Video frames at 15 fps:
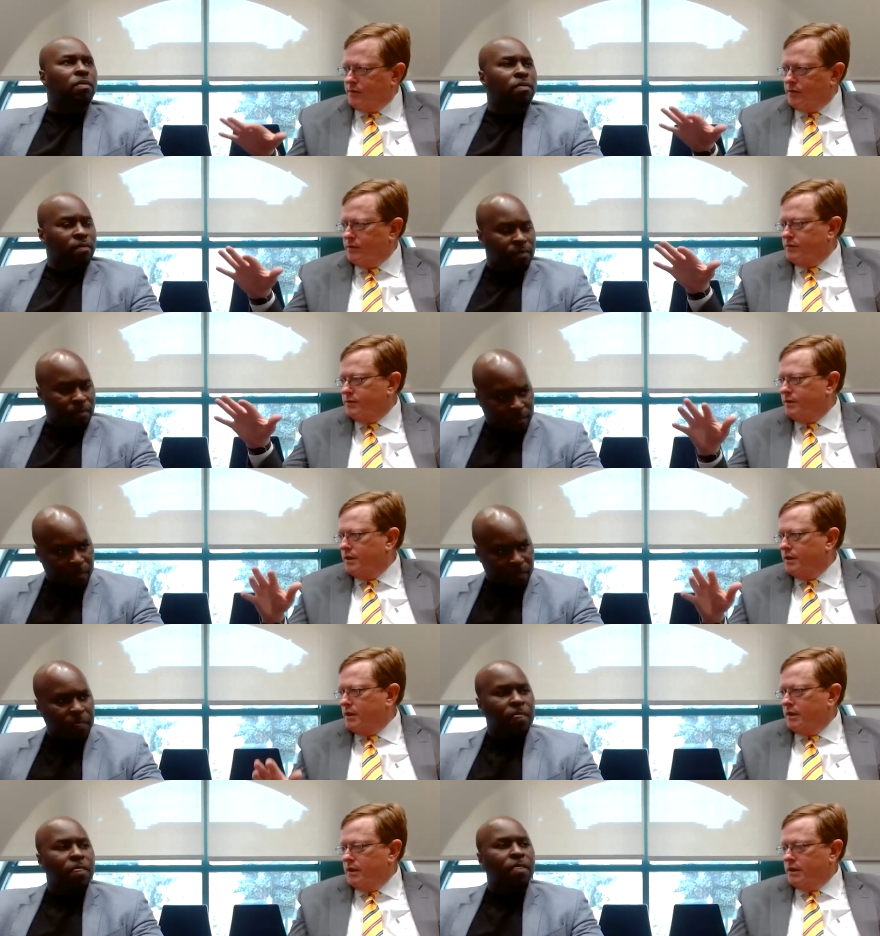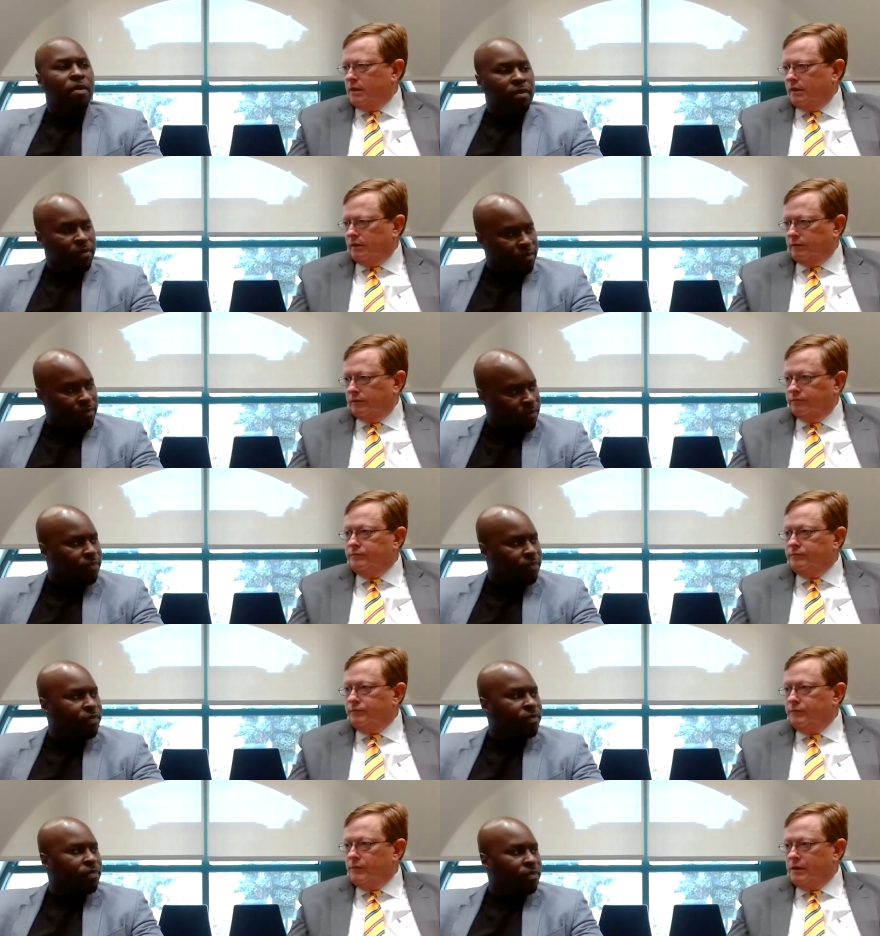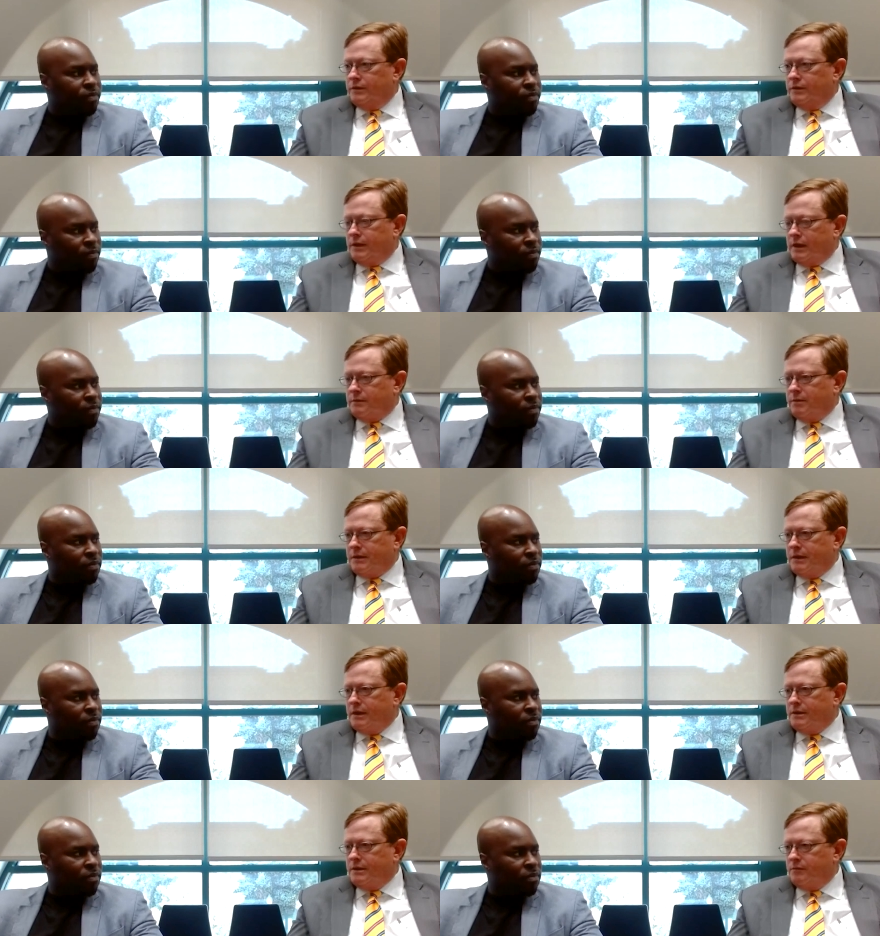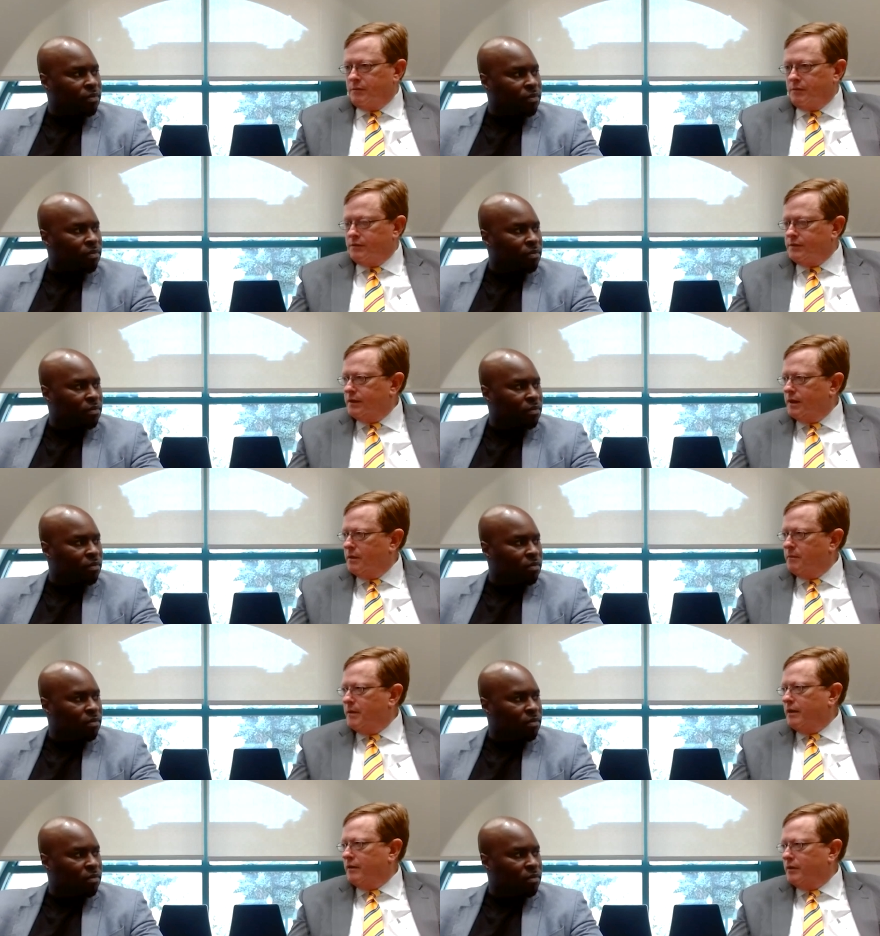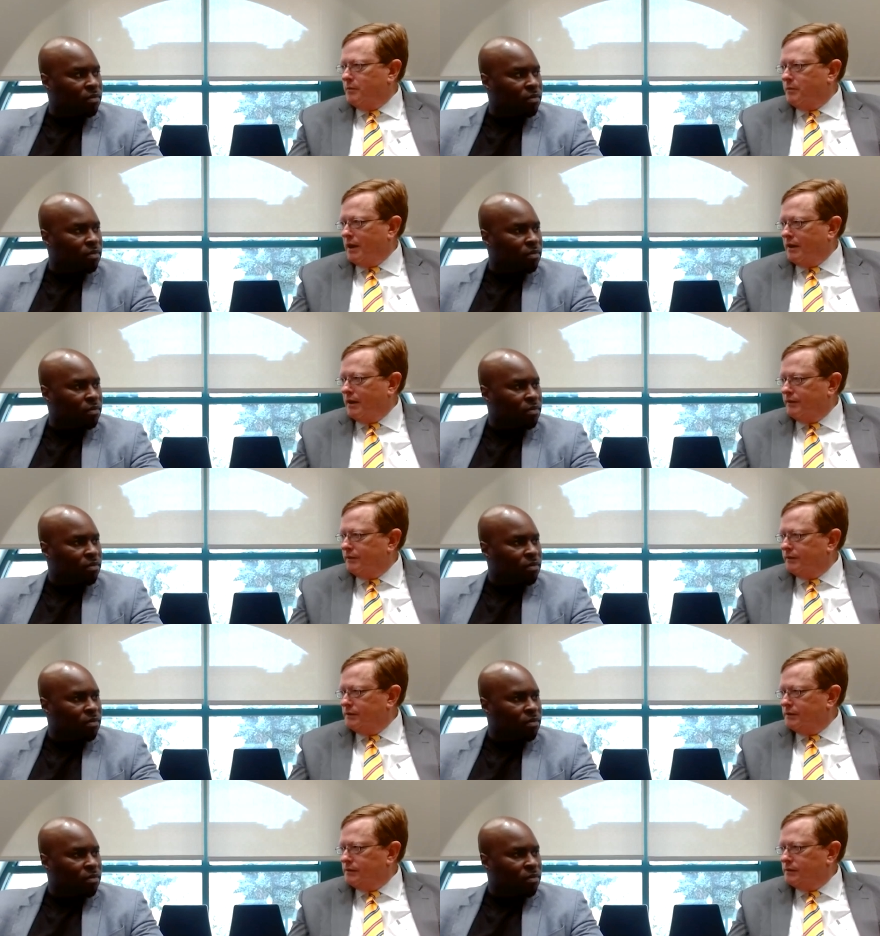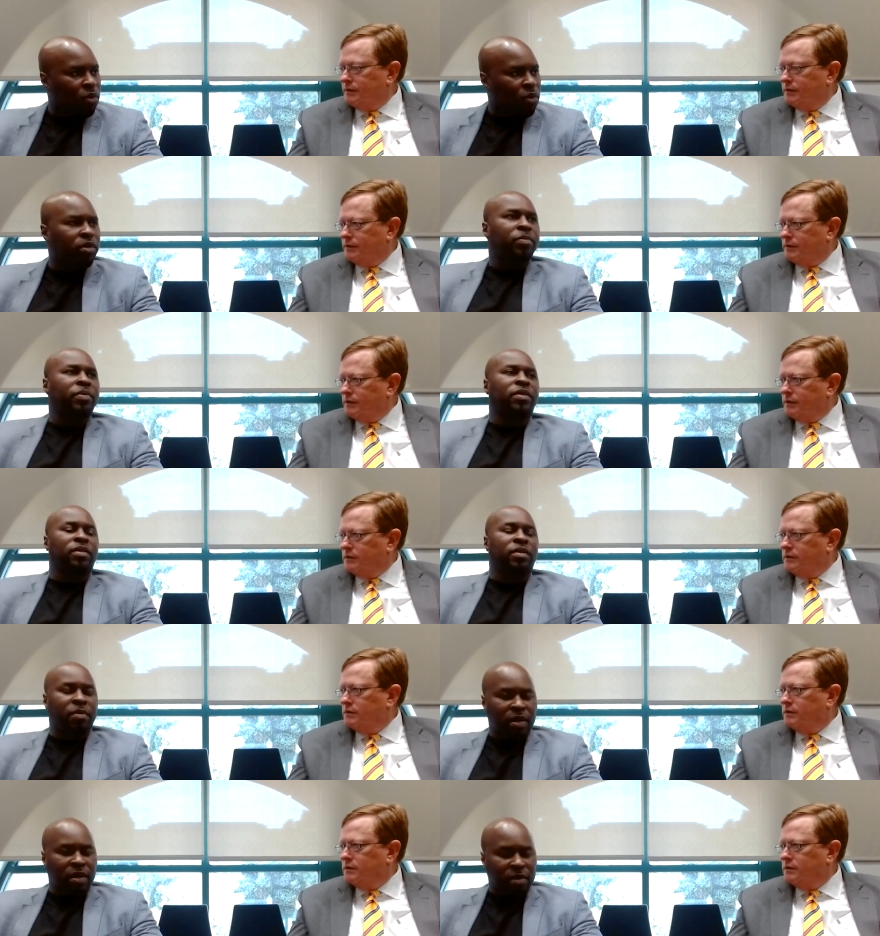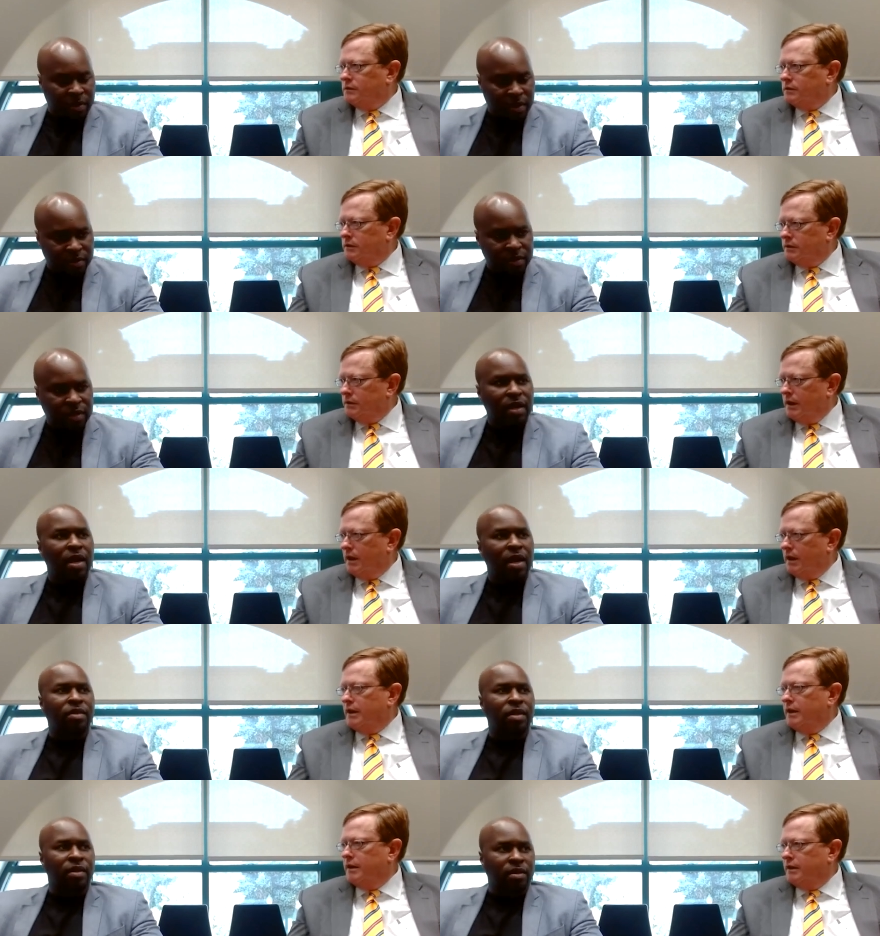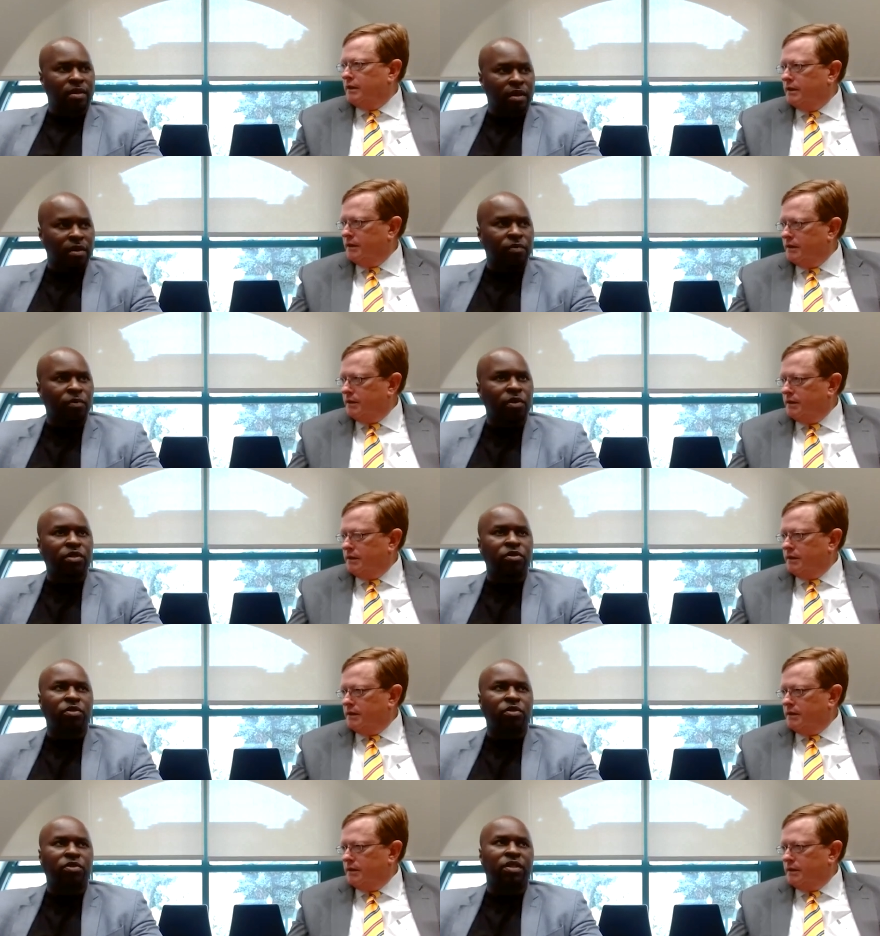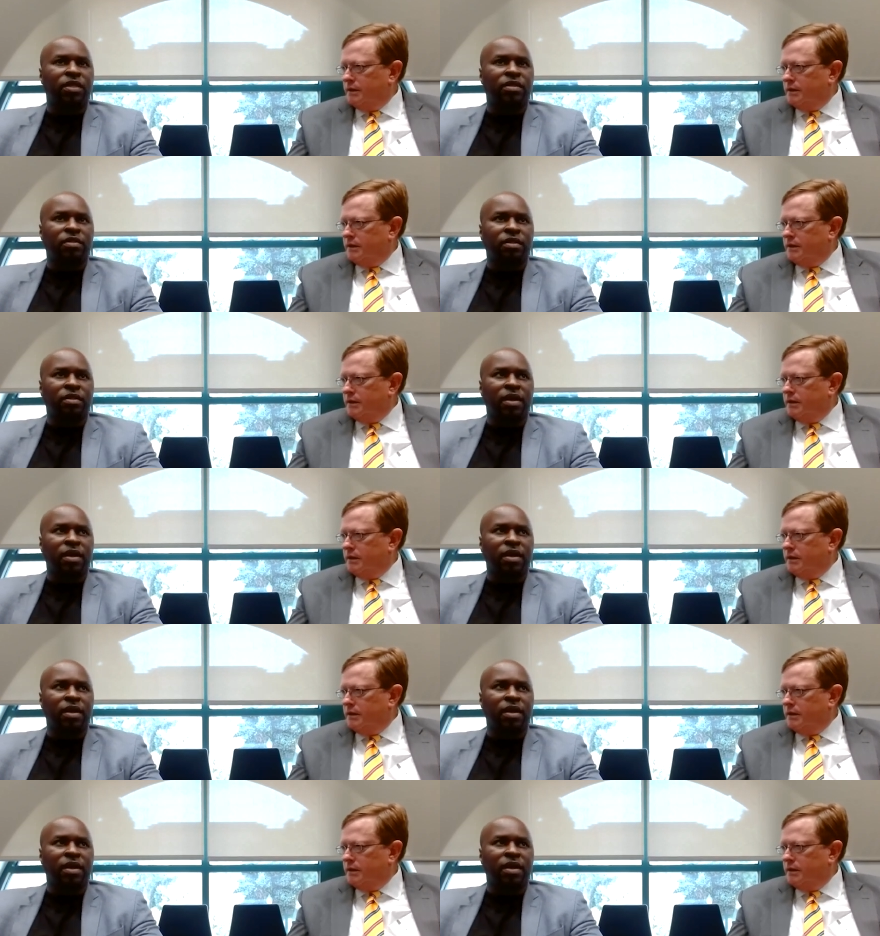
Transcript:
Speaker 1: far as is the expectation we'll see them out and about. We're going to be seeing
Speaker 2: them out. Yeah, yeah. I think uh, what you'll see is